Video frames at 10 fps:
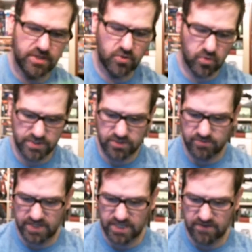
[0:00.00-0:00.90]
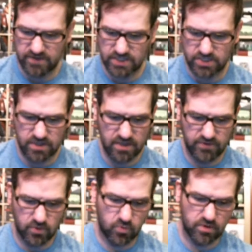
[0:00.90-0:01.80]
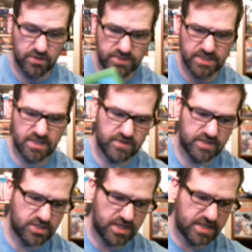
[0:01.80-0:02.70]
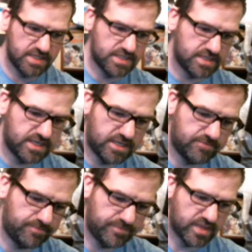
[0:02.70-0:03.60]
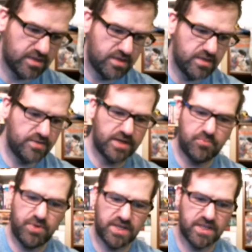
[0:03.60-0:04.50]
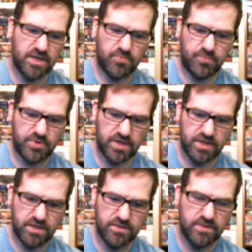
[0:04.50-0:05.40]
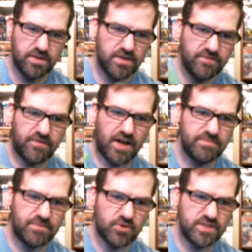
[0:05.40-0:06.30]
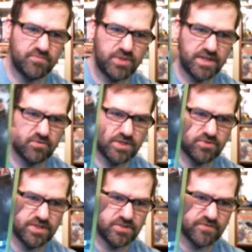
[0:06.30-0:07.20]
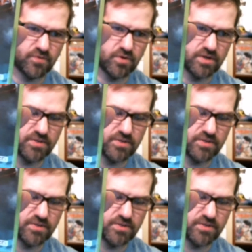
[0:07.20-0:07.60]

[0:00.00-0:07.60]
cool, so I'm going to give it a whirl, just give it a chance. Then I picked up fond memories of playing Ridge Racer 4 on the